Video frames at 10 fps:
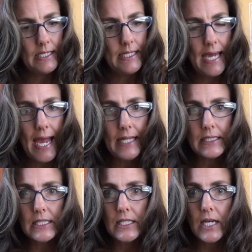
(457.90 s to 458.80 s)

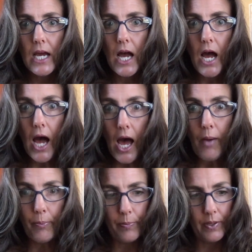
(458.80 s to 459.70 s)
Get
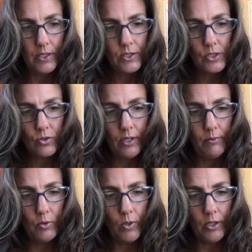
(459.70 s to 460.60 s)
up,
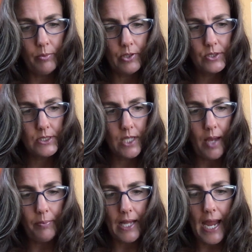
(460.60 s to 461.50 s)
screamed Wilbur.
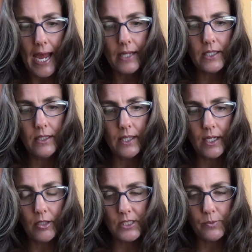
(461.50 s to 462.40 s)
Stop acting
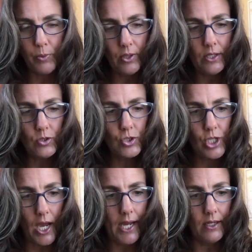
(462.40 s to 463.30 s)
like a spoiled
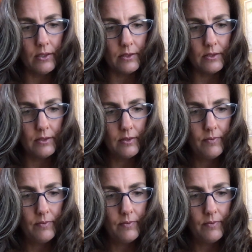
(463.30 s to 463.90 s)
child.